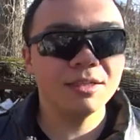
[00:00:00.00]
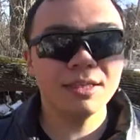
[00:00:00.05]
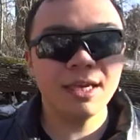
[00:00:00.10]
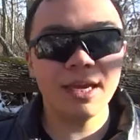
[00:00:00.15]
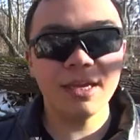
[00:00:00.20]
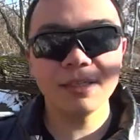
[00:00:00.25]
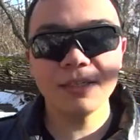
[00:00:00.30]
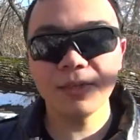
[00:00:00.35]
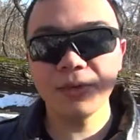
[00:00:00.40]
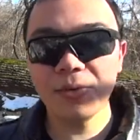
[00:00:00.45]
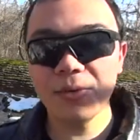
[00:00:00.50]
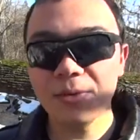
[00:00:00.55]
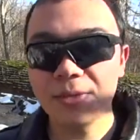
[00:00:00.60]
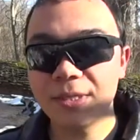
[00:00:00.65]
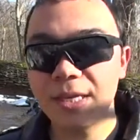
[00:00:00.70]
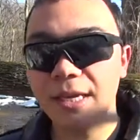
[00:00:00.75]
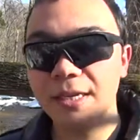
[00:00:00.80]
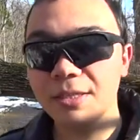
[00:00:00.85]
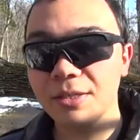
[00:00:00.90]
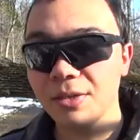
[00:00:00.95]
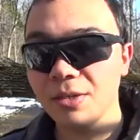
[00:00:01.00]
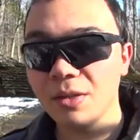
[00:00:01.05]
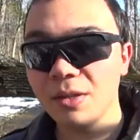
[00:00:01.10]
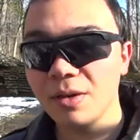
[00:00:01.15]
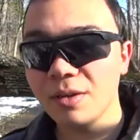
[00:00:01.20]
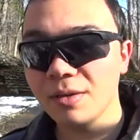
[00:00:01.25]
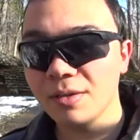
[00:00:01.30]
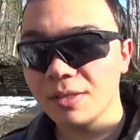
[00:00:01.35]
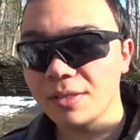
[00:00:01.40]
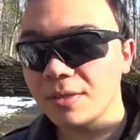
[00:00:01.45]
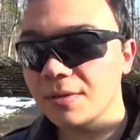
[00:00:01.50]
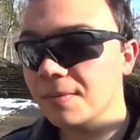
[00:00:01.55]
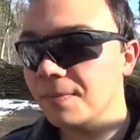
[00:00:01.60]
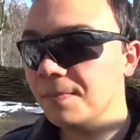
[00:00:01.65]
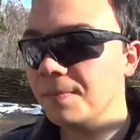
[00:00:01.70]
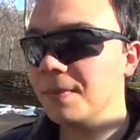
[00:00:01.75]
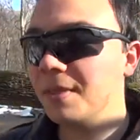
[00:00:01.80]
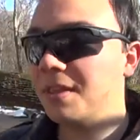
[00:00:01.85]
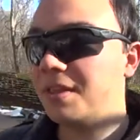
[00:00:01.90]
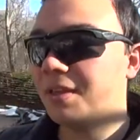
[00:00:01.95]
tactical Santa Claus.
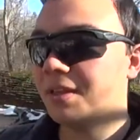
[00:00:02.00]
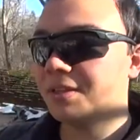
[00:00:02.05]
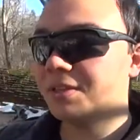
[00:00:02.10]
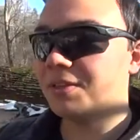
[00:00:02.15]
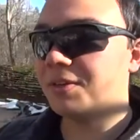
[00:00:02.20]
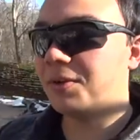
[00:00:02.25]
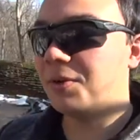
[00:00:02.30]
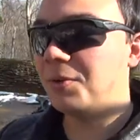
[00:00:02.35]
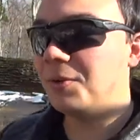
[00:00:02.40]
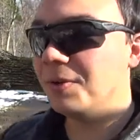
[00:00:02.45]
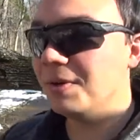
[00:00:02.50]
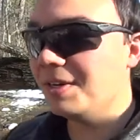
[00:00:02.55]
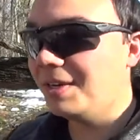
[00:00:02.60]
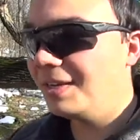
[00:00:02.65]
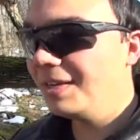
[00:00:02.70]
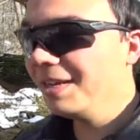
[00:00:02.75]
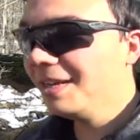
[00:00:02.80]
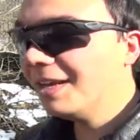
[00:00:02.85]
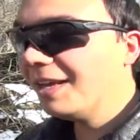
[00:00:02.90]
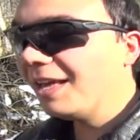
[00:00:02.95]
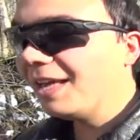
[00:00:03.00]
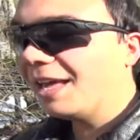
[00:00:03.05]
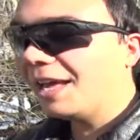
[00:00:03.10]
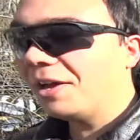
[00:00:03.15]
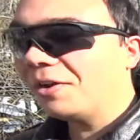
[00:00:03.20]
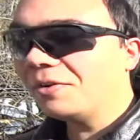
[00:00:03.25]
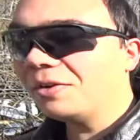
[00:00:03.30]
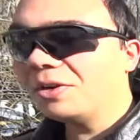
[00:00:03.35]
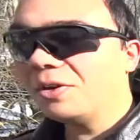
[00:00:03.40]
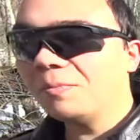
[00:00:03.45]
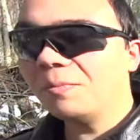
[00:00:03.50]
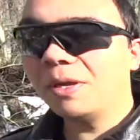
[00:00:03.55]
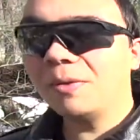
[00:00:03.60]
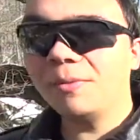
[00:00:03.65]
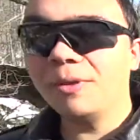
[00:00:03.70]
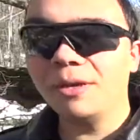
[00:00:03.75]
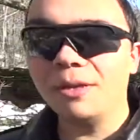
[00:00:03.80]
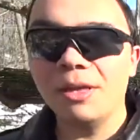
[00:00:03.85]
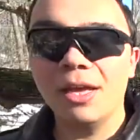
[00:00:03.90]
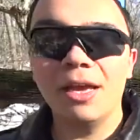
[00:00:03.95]
So, I don't know, maybe
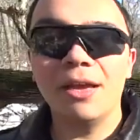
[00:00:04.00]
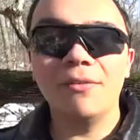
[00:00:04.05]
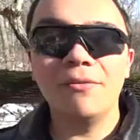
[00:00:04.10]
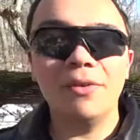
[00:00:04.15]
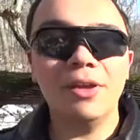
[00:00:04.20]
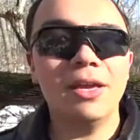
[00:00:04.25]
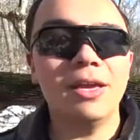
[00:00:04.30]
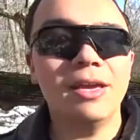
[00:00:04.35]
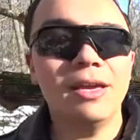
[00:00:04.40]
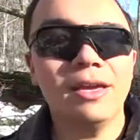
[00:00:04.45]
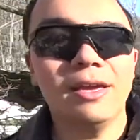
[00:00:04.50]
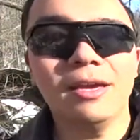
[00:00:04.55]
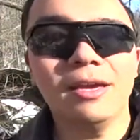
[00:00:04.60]
he'll have a